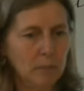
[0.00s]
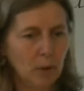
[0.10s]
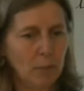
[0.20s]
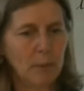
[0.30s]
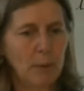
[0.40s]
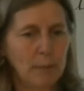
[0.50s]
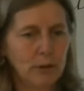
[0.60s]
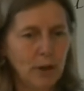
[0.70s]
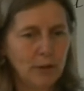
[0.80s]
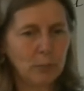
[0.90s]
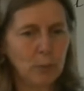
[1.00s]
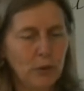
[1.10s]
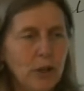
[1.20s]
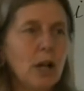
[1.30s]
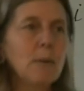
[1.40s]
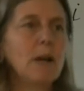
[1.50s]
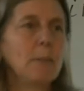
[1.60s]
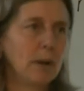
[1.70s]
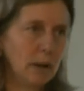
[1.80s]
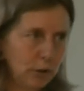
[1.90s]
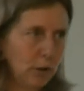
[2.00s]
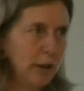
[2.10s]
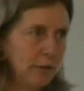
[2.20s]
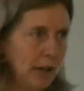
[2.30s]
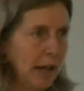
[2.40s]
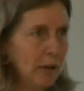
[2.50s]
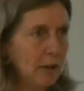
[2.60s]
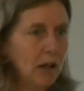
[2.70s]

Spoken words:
gone by public transport think, oh, maybe I'll drive now.